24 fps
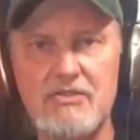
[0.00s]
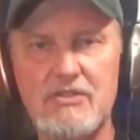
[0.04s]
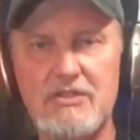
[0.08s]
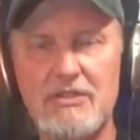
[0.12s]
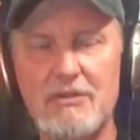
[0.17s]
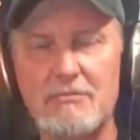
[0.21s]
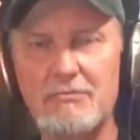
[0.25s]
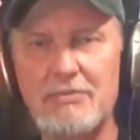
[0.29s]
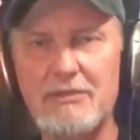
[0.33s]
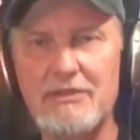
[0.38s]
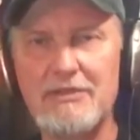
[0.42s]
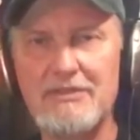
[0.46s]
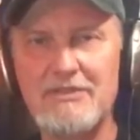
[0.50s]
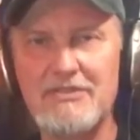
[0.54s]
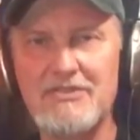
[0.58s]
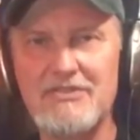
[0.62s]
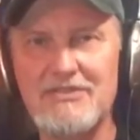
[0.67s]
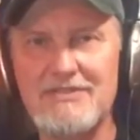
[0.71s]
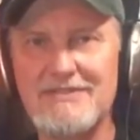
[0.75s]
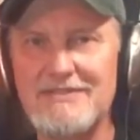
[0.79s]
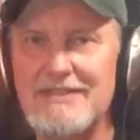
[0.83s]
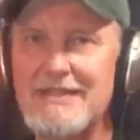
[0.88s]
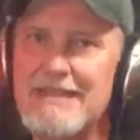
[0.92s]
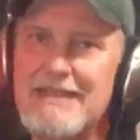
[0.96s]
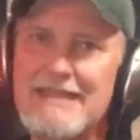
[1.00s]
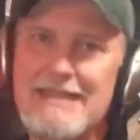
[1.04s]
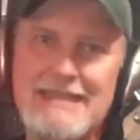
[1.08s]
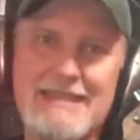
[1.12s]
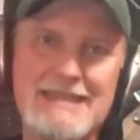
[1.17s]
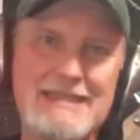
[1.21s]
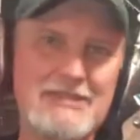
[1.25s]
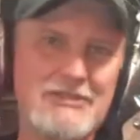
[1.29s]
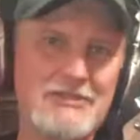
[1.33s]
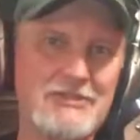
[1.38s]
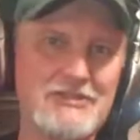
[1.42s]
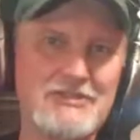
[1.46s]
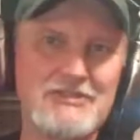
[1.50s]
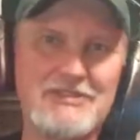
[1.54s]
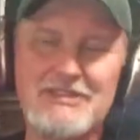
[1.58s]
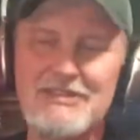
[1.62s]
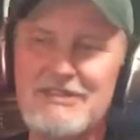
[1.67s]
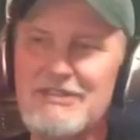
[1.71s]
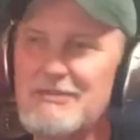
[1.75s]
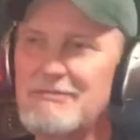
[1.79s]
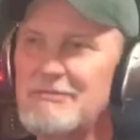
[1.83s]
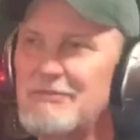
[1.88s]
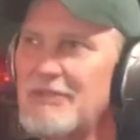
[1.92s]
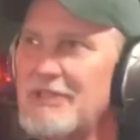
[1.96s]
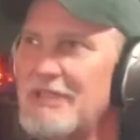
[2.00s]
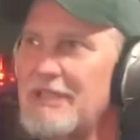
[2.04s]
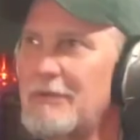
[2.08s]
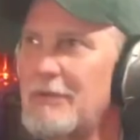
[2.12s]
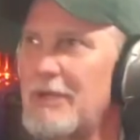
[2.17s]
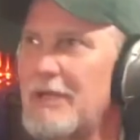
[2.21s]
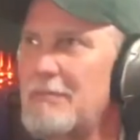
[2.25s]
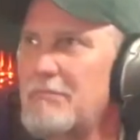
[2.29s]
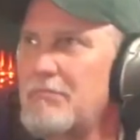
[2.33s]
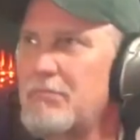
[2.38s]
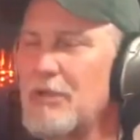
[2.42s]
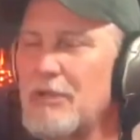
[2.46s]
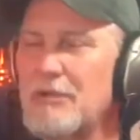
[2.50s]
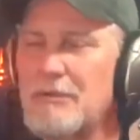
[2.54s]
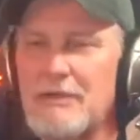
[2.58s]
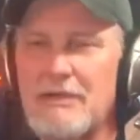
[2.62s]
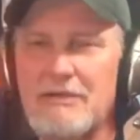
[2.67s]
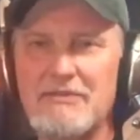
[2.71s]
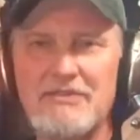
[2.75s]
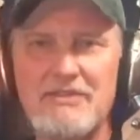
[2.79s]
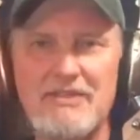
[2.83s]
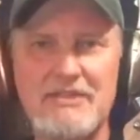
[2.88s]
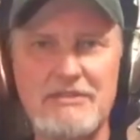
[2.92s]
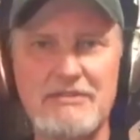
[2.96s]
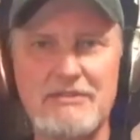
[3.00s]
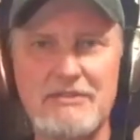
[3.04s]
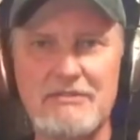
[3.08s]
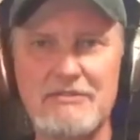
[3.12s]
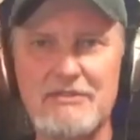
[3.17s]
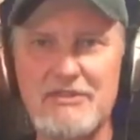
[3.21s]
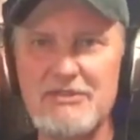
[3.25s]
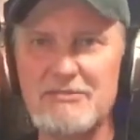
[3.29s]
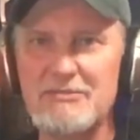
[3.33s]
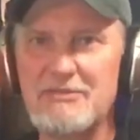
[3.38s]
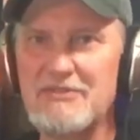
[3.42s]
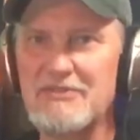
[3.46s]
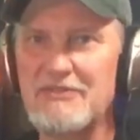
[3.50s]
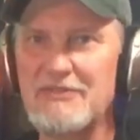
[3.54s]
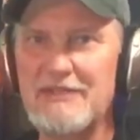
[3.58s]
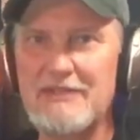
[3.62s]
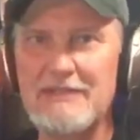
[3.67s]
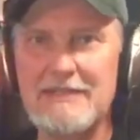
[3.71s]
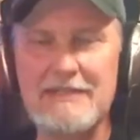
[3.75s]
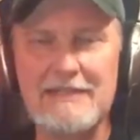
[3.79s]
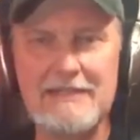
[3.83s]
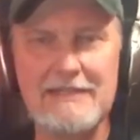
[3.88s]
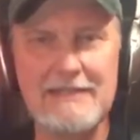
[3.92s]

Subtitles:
Now, Bullets, you'll see them like on blowout sales at Christmas for $89,